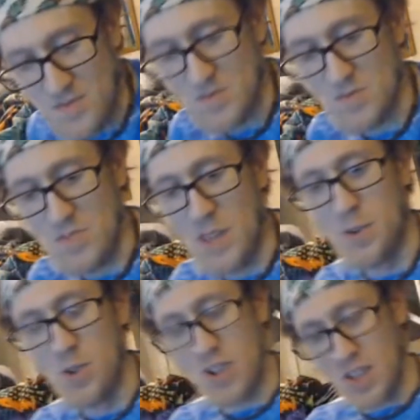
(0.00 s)
If you look at
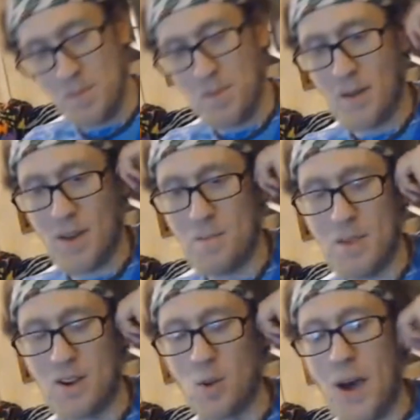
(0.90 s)
like my Mendel
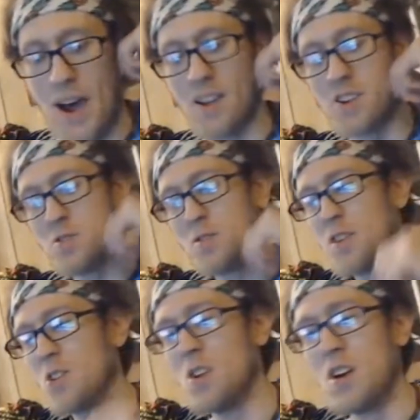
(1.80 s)
Palace review,
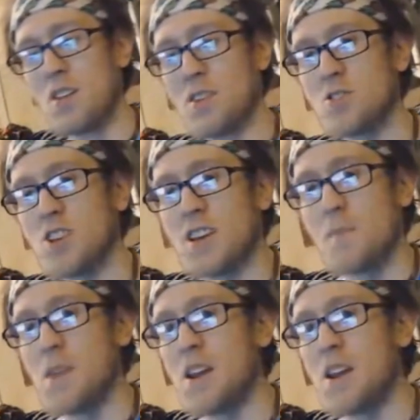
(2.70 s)
there's like a minute and a